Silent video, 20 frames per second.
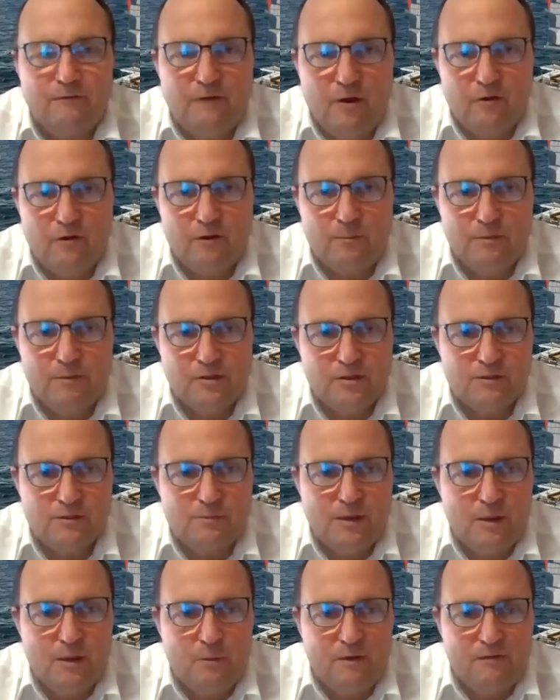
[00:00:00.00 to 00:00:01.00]
folks, but just
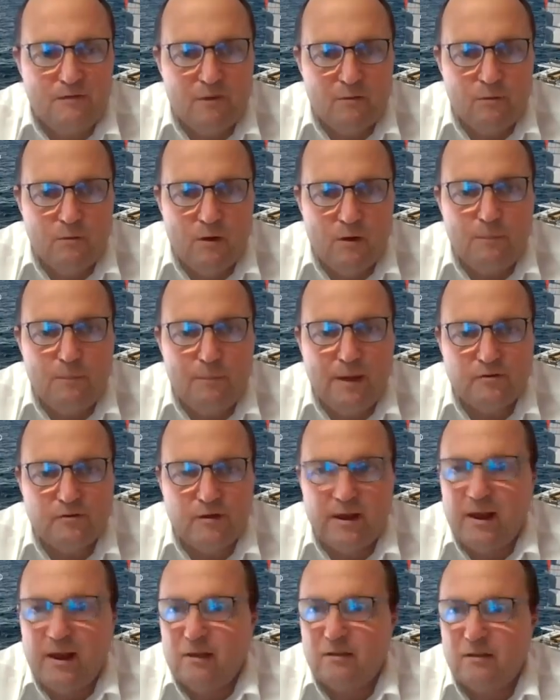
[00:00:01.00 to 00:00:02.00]
bear with us while
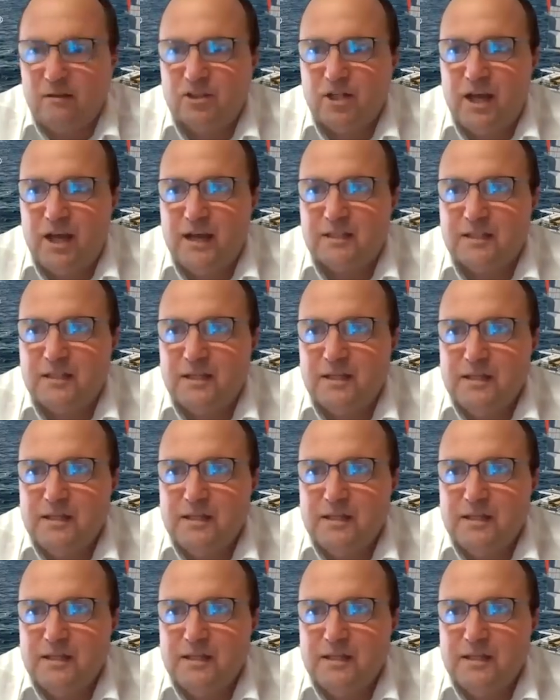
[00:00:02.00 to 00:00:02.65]
Patrick has a chat.